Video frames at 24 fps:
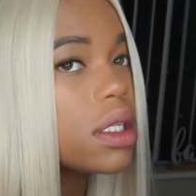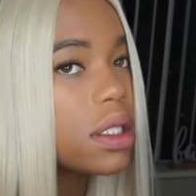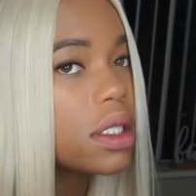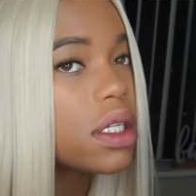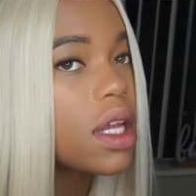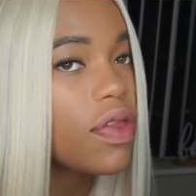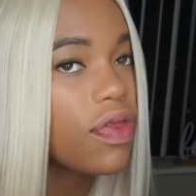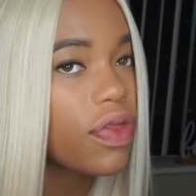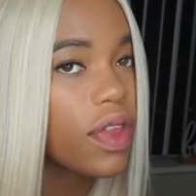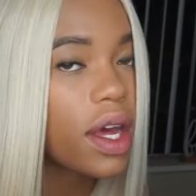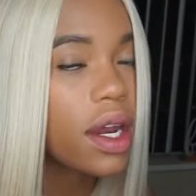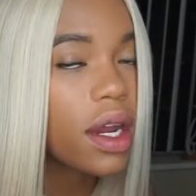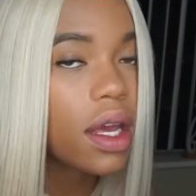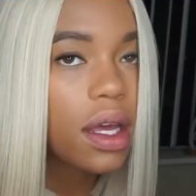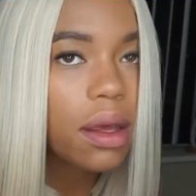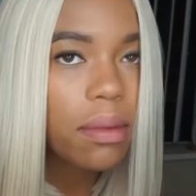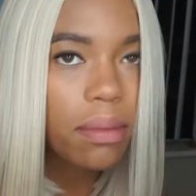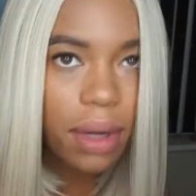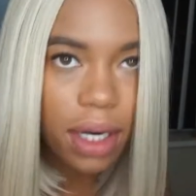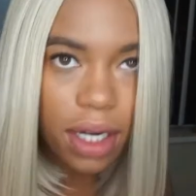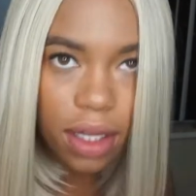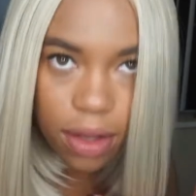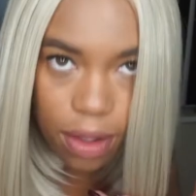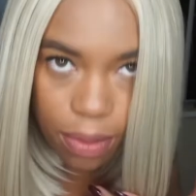synthetic,
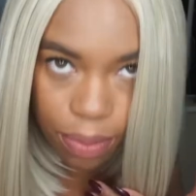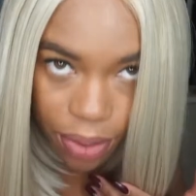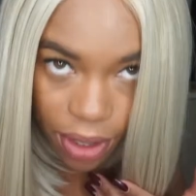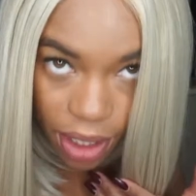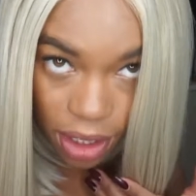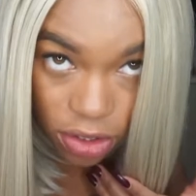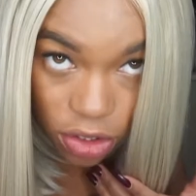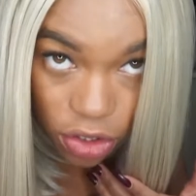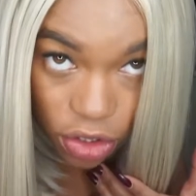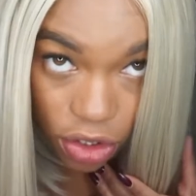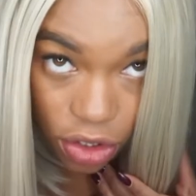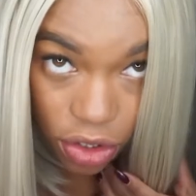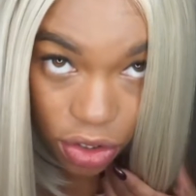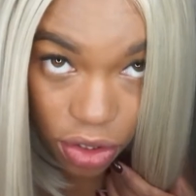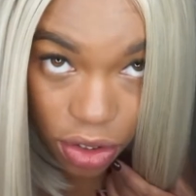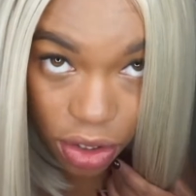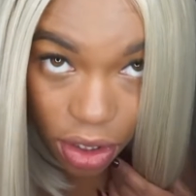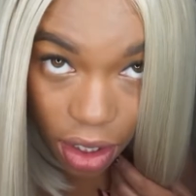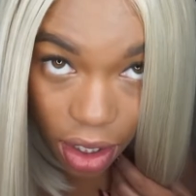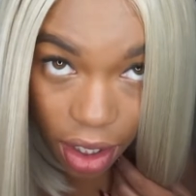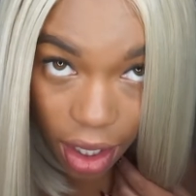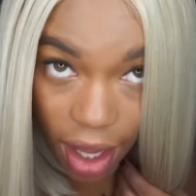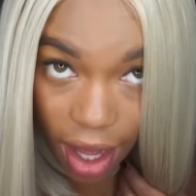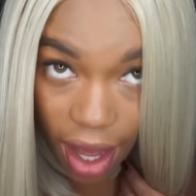but in the pictures,
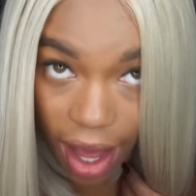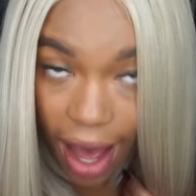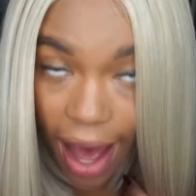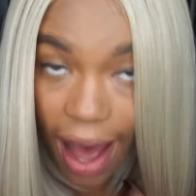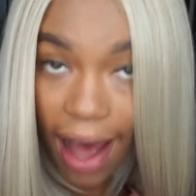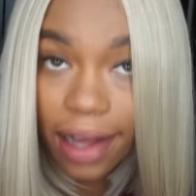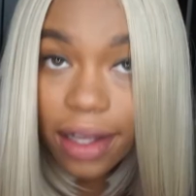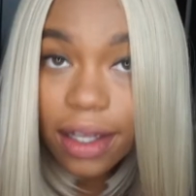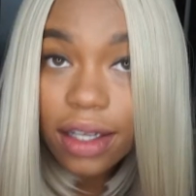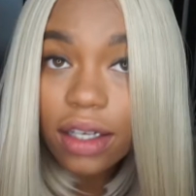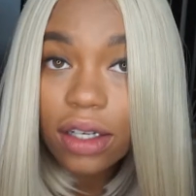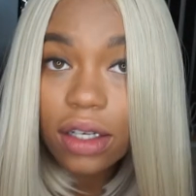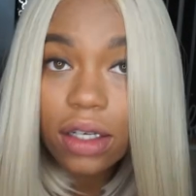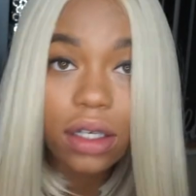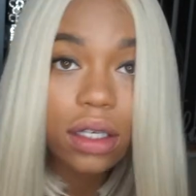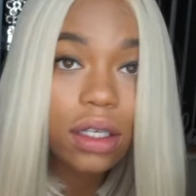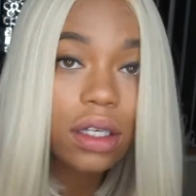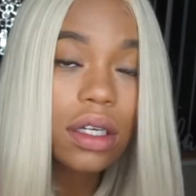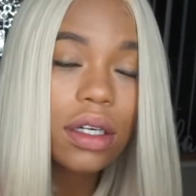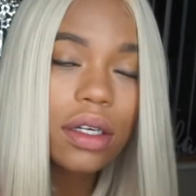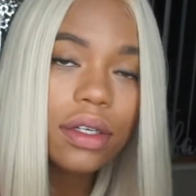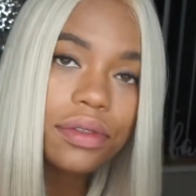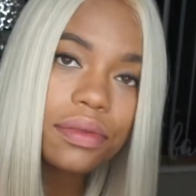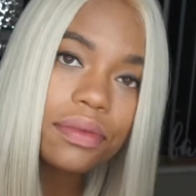I look
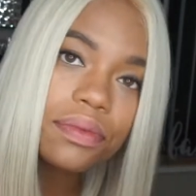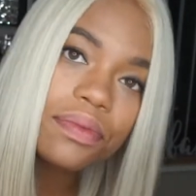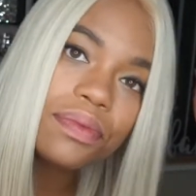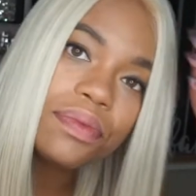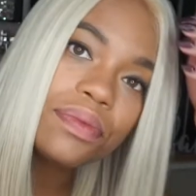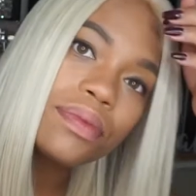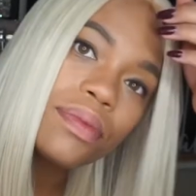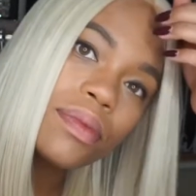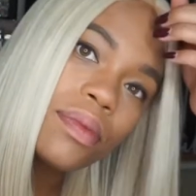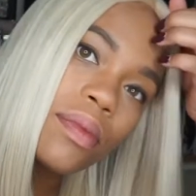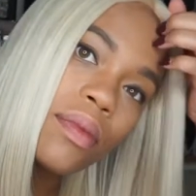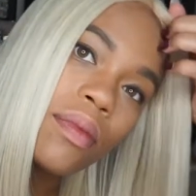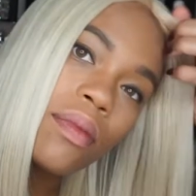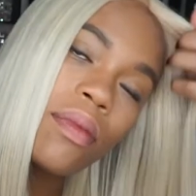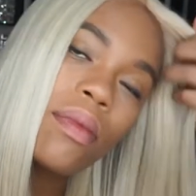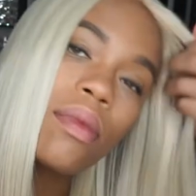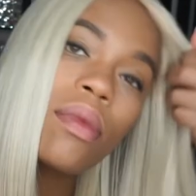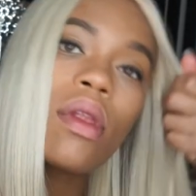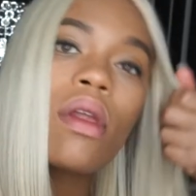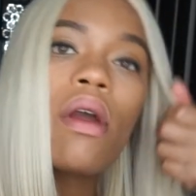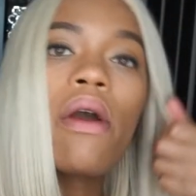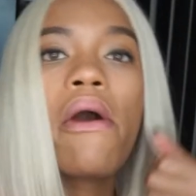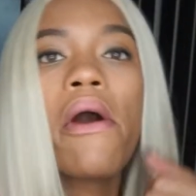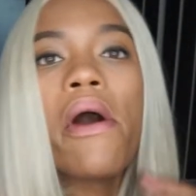good.
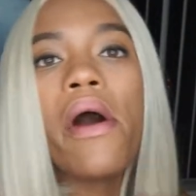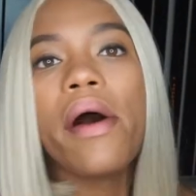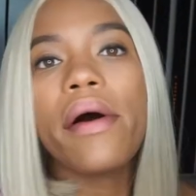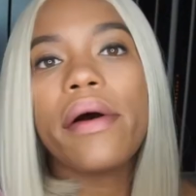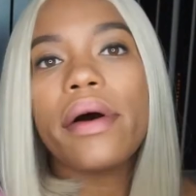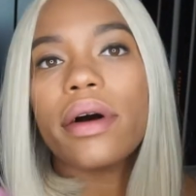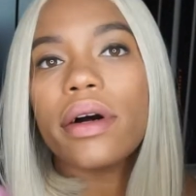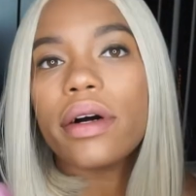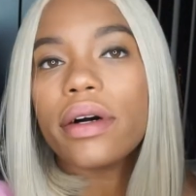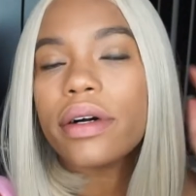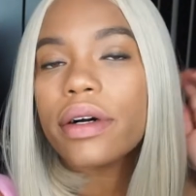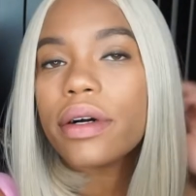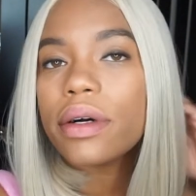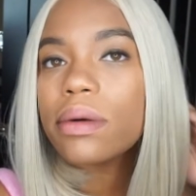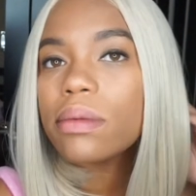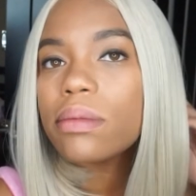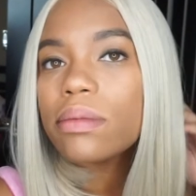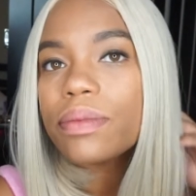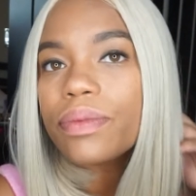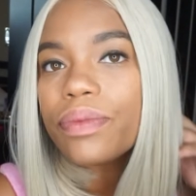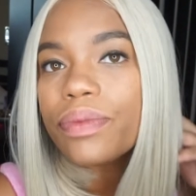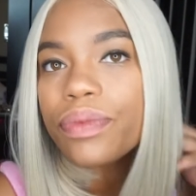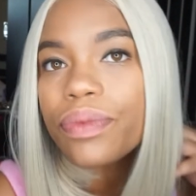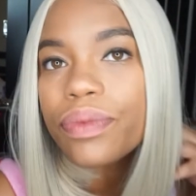
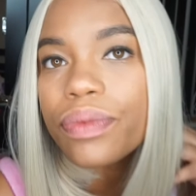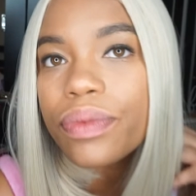And